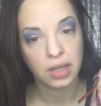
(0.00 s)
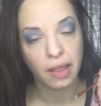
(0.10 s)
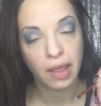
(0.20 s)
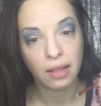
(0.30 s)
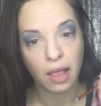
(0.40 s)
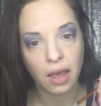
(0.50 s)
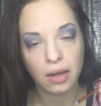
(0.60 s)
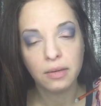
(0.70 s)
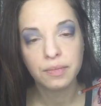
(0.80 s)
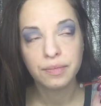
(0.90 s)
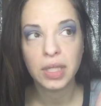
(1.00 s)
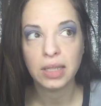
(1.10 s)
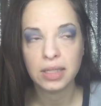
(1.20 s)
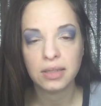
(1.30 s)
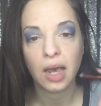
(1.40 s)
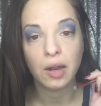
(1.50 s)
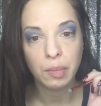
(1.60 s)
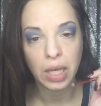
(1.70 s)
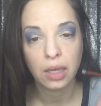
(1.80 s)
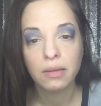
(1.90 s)
than that line, at least on
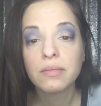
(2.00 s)
me.